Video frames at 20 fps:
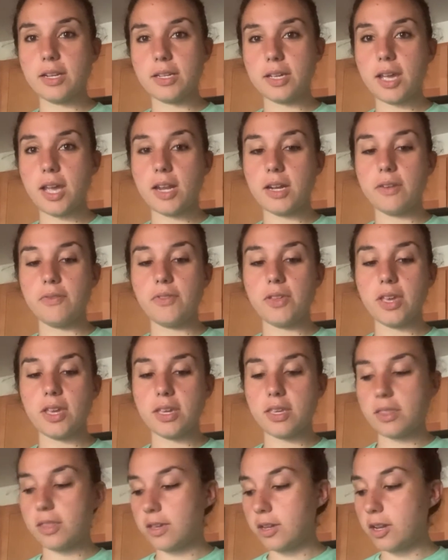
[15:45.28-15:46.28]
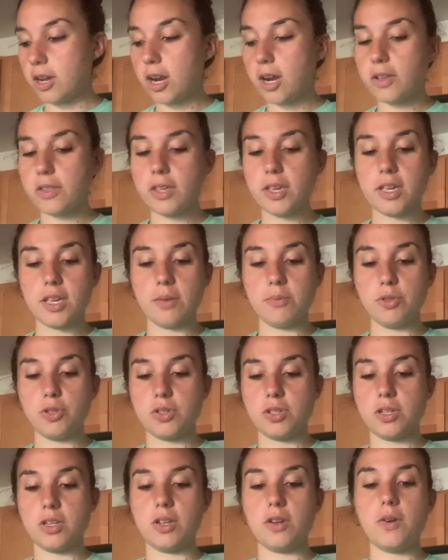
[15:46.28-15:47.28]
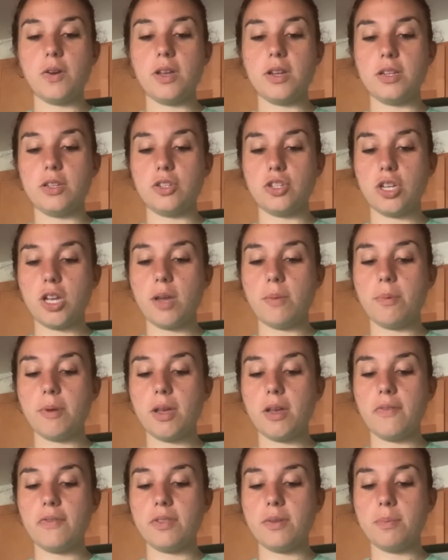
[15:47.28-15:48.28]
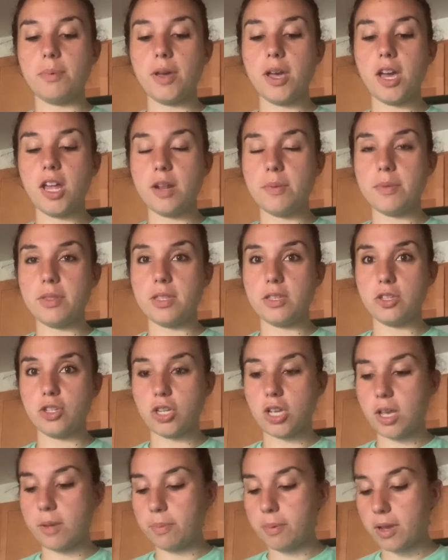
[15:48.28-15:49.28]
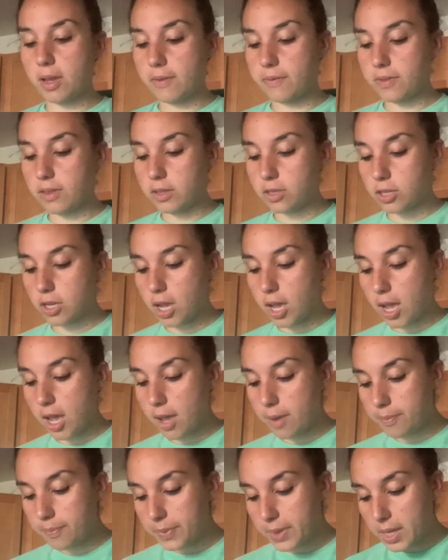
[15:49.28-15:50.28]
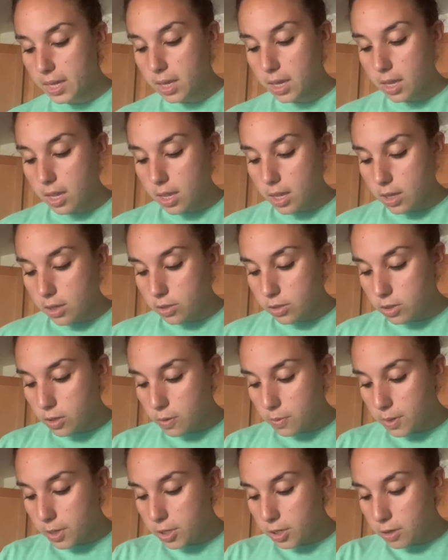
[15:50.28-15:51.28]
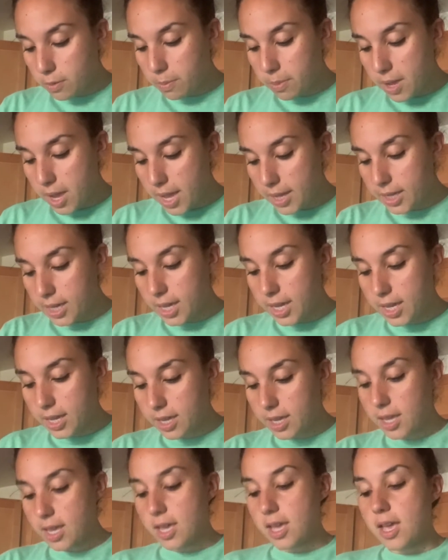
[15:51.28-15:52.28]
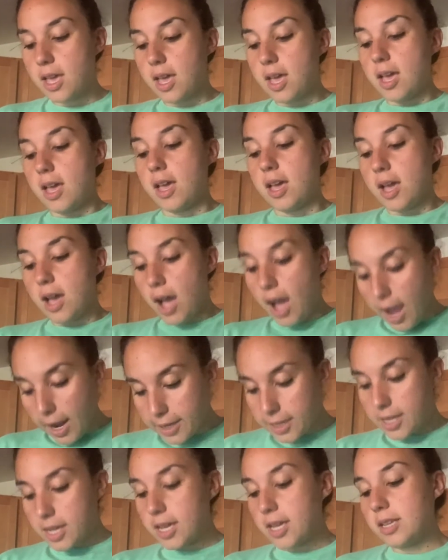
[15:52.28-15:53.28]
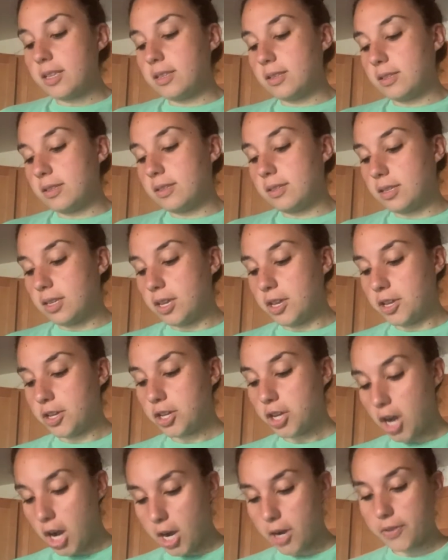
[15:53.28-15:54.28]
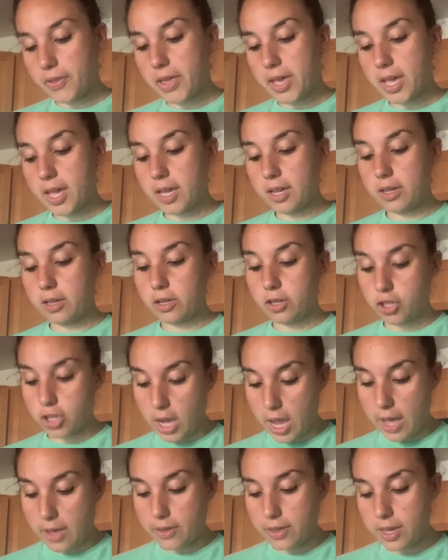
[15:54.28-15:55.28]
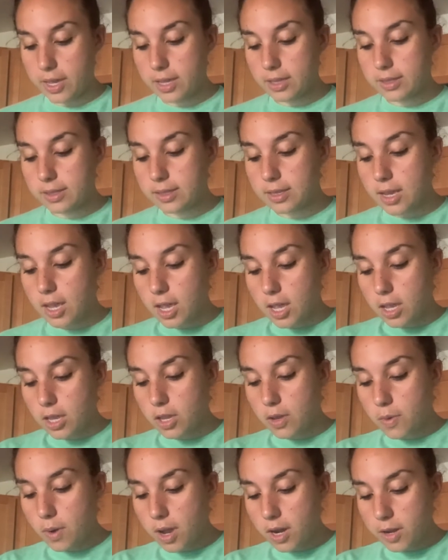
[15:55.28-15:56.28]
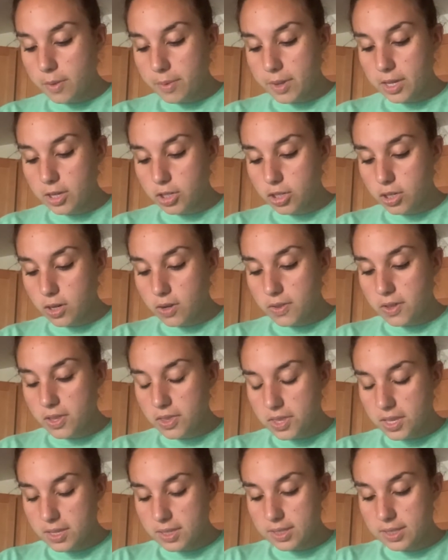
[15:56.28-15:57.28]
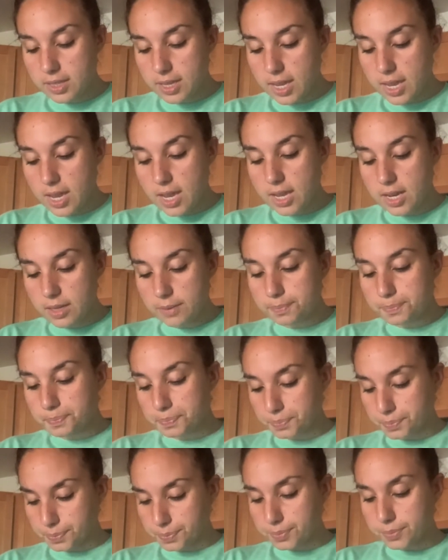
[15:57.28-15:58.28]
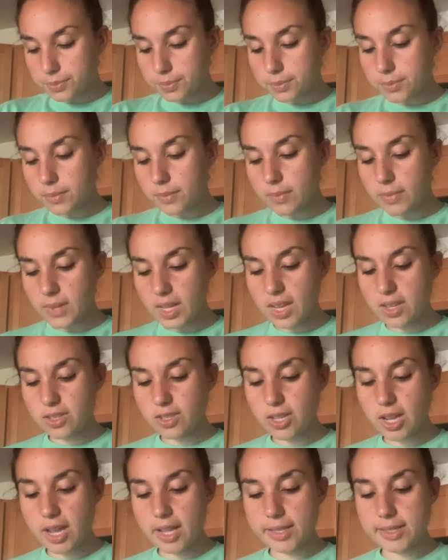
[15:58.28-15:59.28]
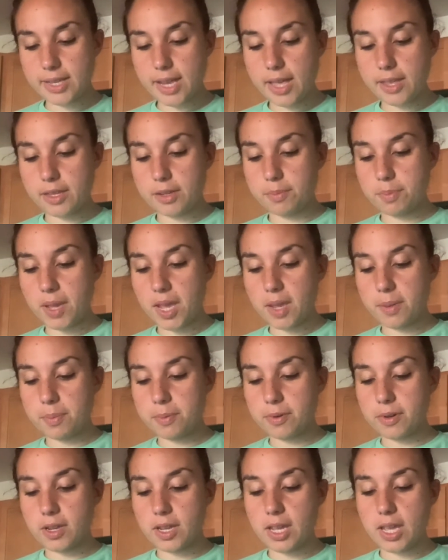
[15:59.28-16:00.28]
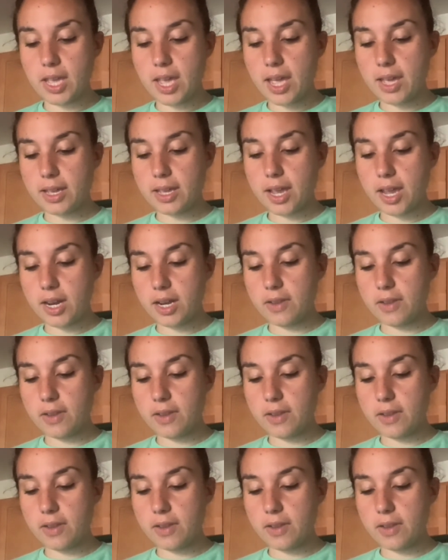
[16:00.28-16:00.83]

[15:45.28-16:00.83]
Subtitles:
kind of like the garlic, I'm just gonna go ahead and chop off the bottom and then chop off the top. So when you're buying onions, garlic, shallots, you wanna make sure that the skin is not dull and papery, it kind